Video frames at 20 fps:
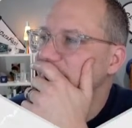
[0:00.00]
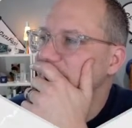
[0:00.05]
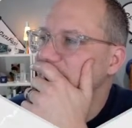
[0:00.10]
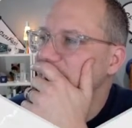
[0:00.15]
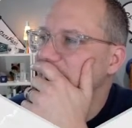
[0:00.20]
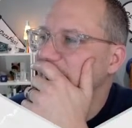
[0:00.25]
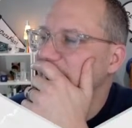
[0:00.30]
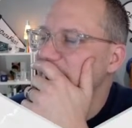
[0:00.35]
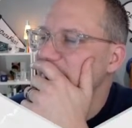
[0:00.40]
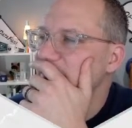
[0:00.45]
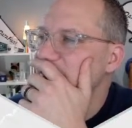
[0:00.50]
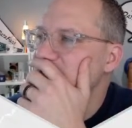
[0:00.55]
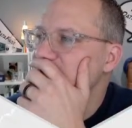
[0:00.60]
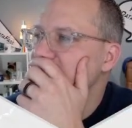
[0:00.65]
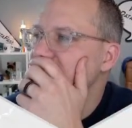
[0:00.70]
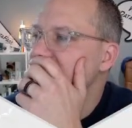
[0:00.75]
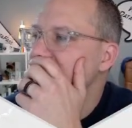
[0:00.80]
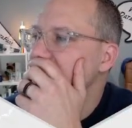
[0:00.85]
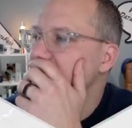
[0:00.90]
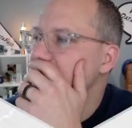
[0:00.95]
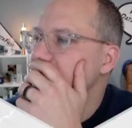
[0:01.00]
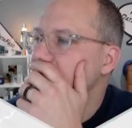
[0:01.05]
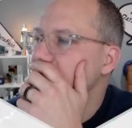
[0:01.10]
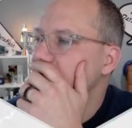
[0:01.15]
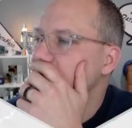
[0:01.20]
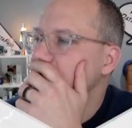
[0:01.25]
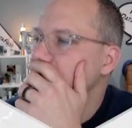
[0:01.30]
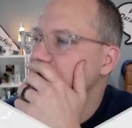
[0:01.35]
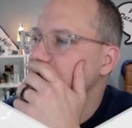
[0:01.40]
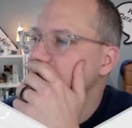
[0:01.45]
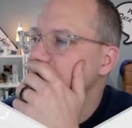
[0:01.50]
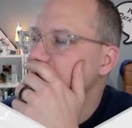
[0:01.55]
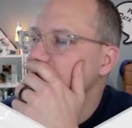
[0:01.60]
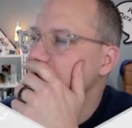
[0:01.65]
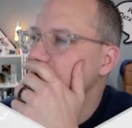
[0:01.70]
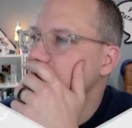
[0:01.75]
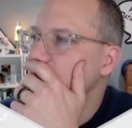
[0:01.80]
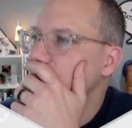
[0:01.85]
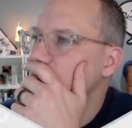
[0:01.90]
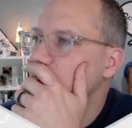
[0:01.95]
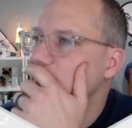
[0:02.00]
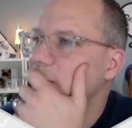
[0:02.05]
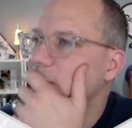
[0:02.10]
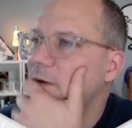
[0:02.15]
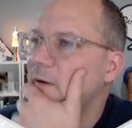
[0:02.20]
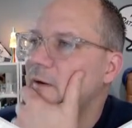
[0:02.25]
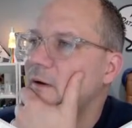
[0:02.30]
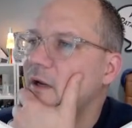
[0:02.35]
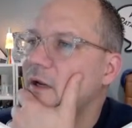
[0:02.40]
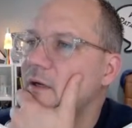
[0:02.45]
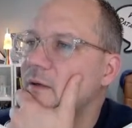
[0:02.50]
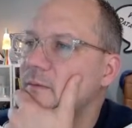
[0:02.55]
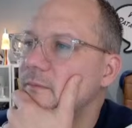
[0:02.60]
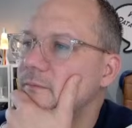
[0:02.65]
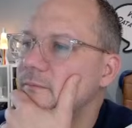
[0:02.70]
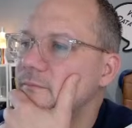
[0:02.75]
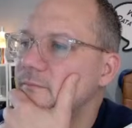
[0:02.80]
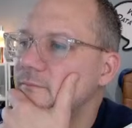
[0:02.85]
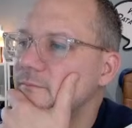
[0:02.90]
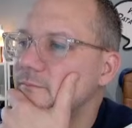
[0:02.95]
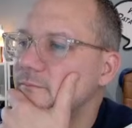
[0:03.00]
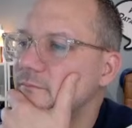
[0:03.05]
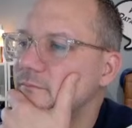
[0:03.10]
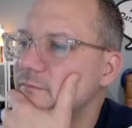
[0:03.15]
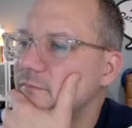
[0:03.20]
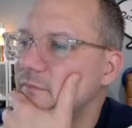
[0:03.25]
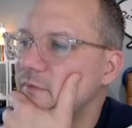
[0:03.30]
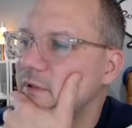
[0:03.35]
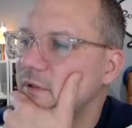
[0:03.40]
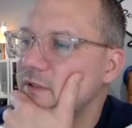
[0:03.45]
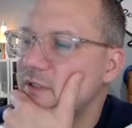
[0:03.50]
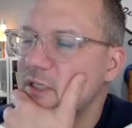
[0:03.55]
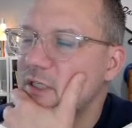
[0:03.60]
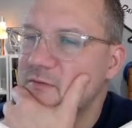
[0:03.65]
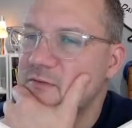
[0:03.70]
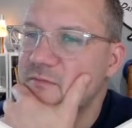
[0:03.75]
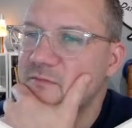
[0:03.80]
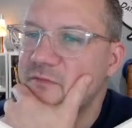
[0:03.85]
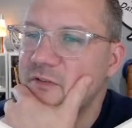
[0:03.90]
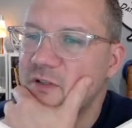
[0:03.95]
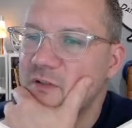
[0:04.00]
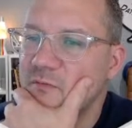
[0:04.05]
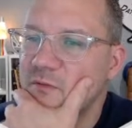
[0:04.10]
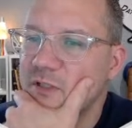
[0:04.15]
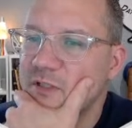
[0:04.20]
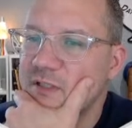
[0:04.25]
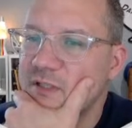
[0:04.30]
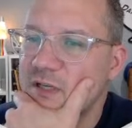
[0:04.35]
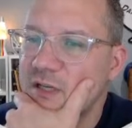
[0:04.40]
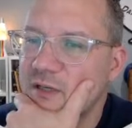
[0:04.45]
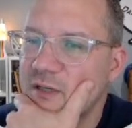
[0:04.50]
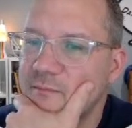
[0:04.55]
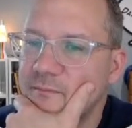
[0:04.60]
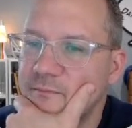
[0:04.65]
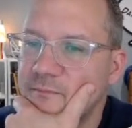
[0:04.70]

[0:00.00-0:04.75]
Nice. All right. Let's have some fun. What do you say?